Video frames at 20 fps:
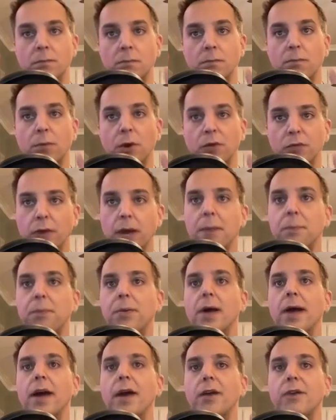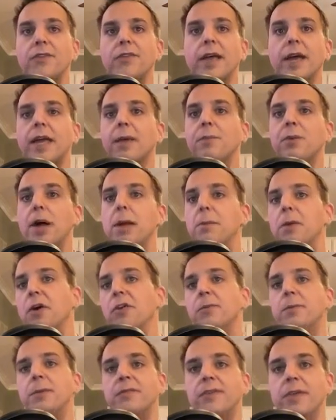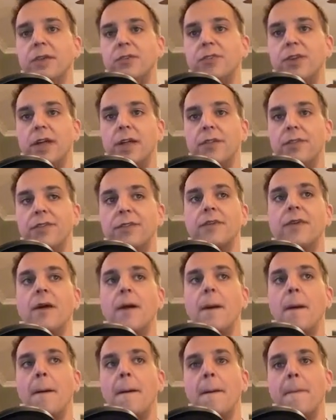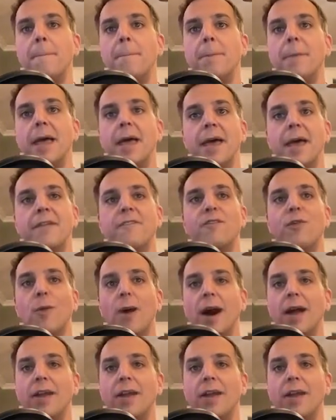that can play both positions. And Fouad